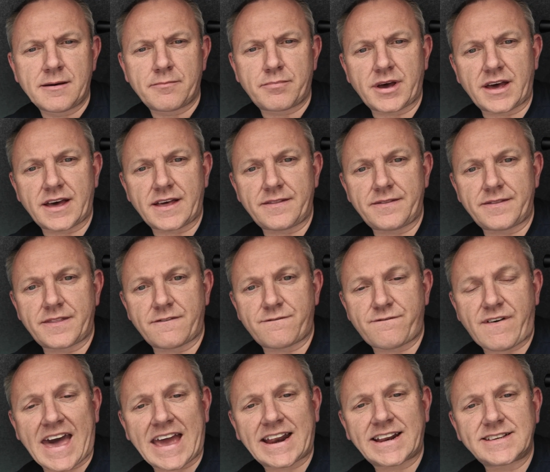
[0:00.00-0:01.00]
But the
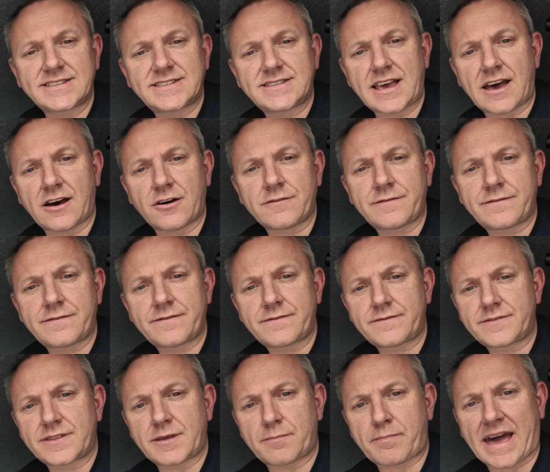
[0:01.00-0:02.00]
van
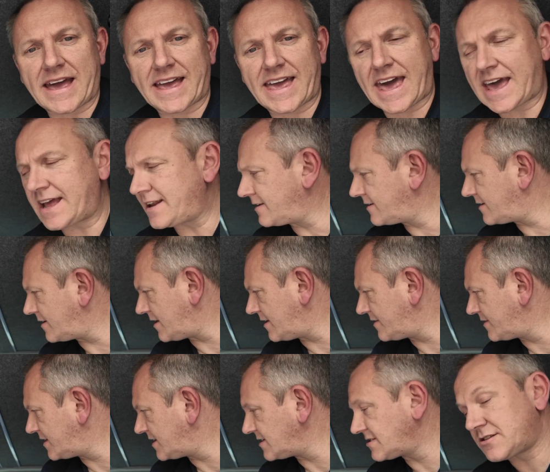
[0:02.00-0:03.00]
itself, the back end
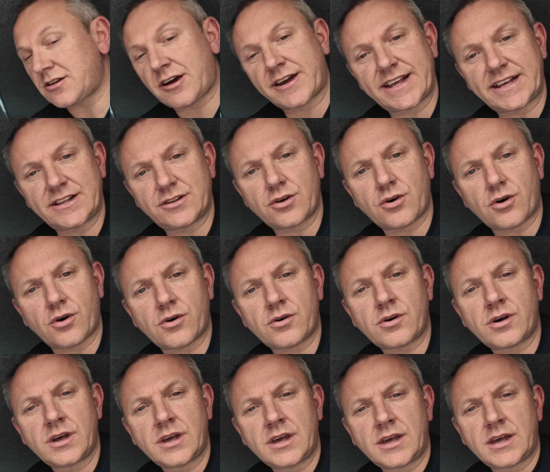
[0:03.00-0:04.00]
and the sliding
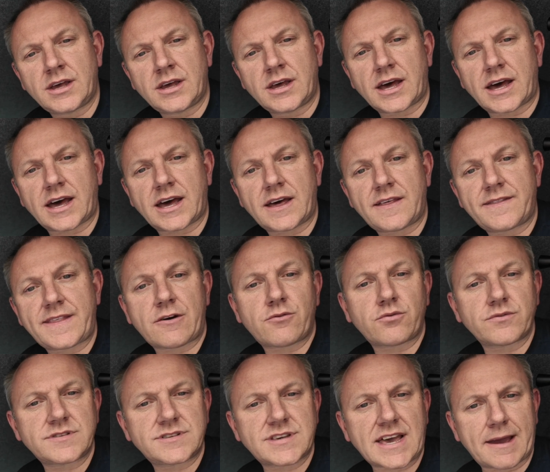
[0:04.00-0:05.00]
door, they're
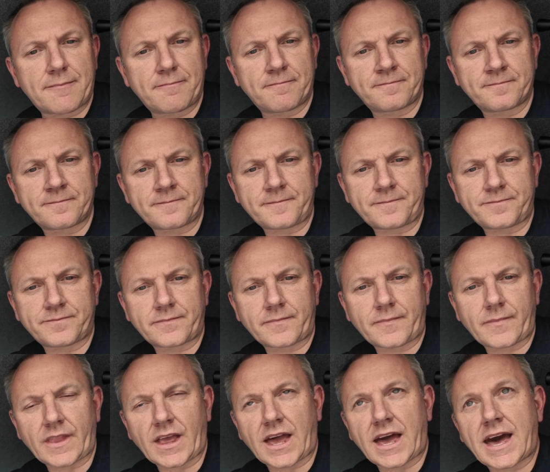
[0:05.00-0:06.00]
all the same.
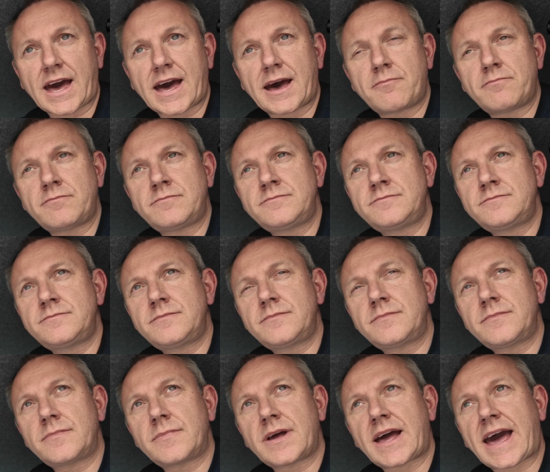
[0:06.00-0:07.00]

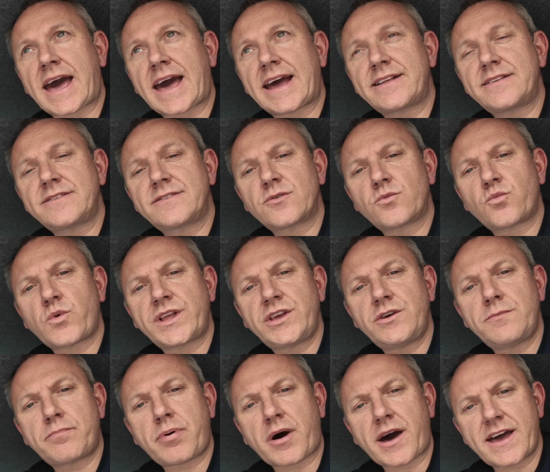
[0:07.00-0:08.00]
And when
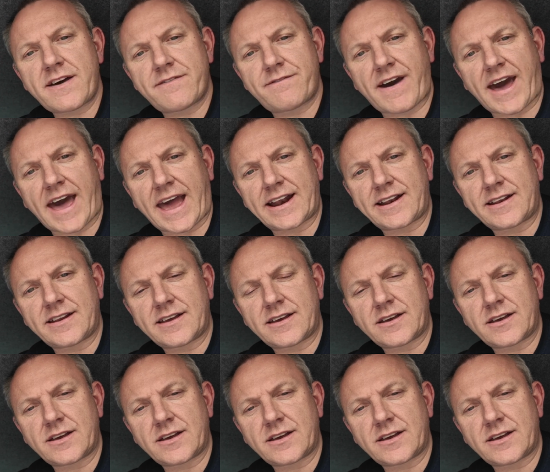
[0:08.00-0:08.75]
you buy a van